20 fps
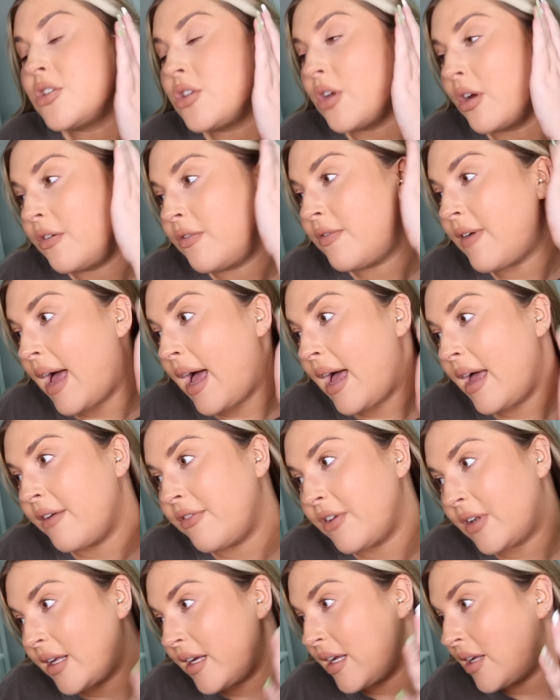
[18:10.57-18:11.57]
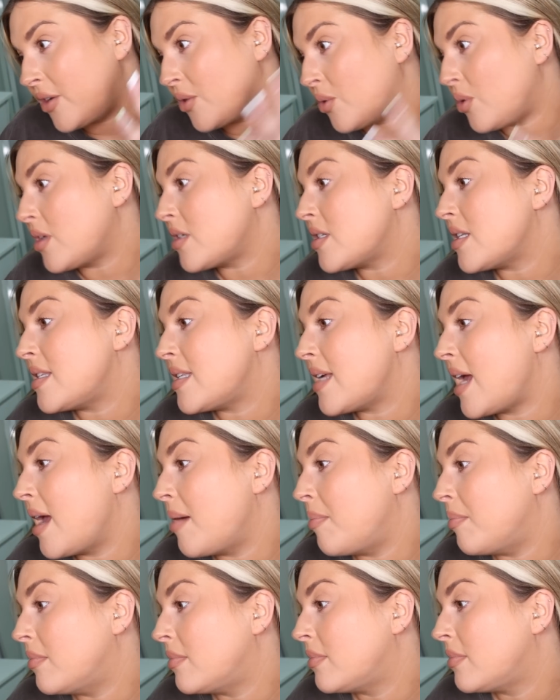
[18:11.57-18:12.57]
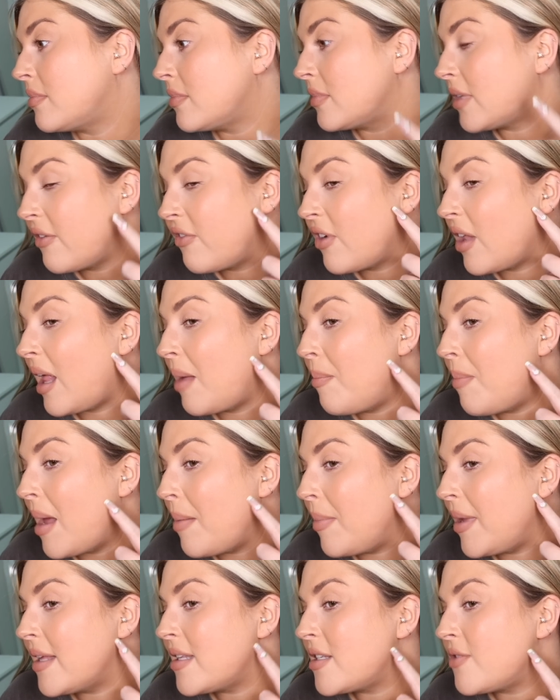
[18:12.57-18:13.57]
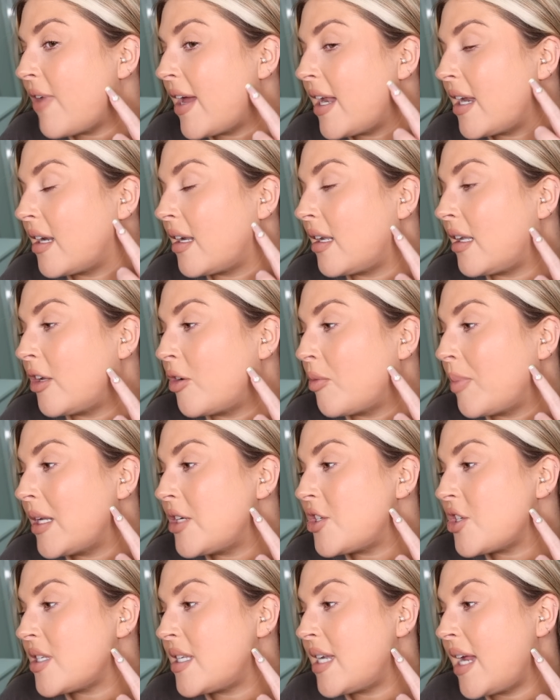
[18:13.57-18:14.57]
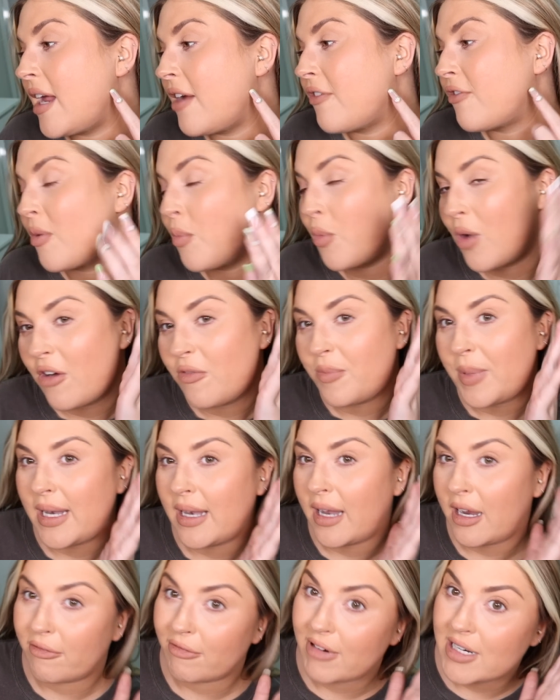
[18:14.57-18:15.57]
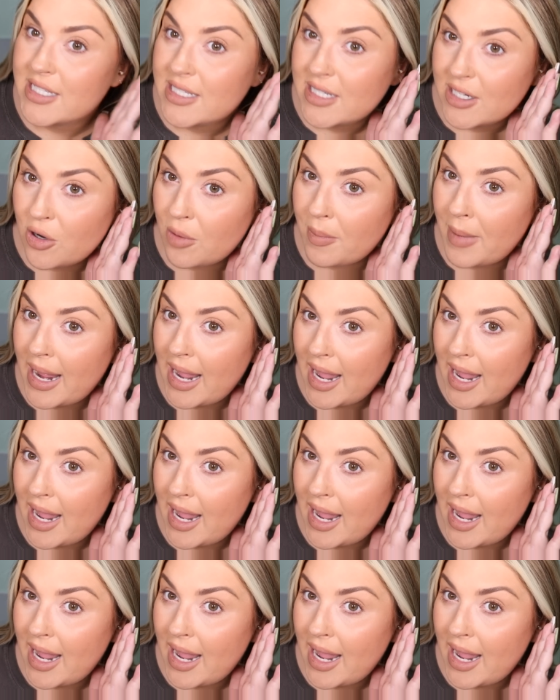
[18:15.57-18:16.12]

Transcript: so far, I feel like it all is the same. I feel like maybe it's faded a little bit just here from where I've been like resting on my